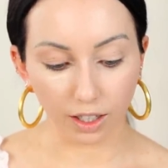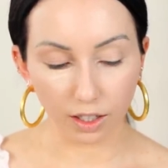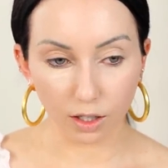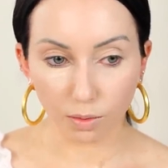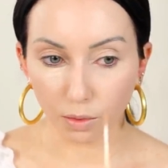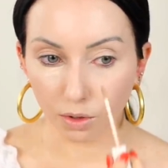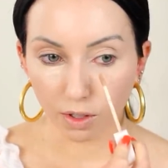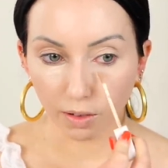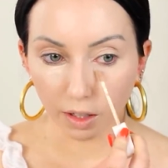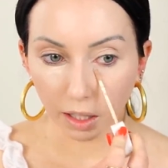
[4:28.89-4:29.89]
like smooths
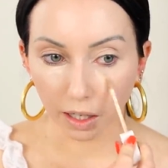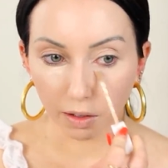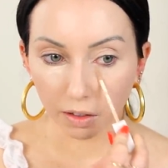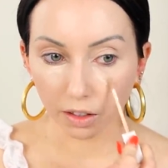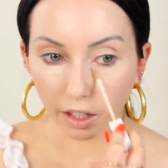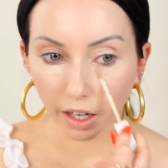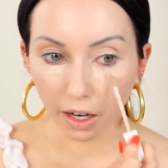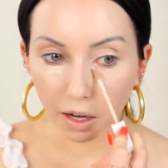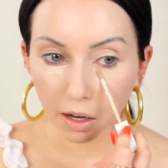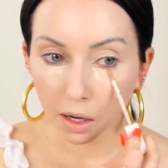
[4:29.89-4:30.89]
everything out under there.